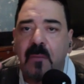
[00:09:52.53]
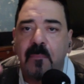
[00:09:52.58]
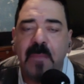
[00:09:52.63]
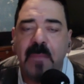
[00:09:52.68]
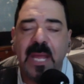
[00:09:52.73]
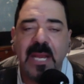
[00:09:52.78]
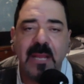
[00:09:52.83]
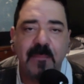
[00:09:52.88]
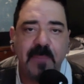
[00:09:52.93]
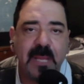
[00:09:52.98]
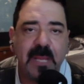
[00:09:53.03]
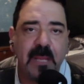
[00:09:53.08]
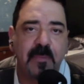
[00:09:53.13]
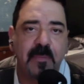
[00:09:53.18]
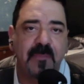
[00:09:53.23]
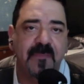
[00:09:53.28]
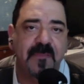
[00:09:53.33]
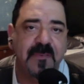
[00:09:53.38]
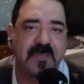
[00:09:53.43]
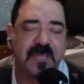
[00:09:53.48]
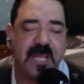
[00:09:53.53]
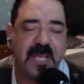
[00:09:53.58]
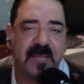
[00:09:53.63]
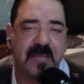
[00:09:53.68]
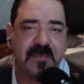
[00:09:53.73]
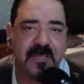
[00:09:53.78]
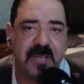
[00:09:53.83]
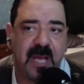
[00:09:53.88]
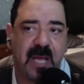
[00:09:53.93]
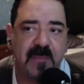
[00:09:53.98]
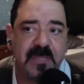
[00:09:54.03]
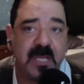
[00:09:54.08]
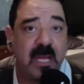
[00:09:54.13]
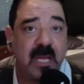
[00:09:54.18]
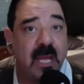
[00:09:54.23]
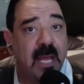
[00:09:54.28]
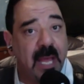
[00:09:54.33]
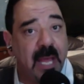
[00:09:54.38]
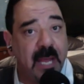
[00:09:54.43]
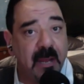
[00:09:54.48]
many people for sales jobs
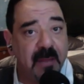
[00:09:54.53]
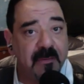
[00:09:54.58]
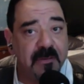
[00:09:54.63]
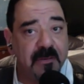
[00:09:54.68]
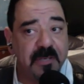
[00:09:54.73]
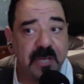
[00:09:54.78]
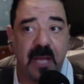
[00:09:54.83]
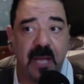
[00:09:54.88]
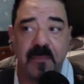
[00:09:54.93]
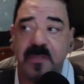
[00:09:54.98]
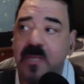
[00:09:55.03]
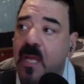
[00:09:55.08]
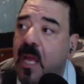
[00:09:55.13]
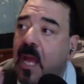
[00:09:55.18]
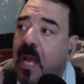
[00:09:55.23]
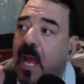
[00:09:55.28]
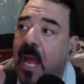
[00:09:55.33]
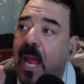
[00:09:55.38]
and other jobs.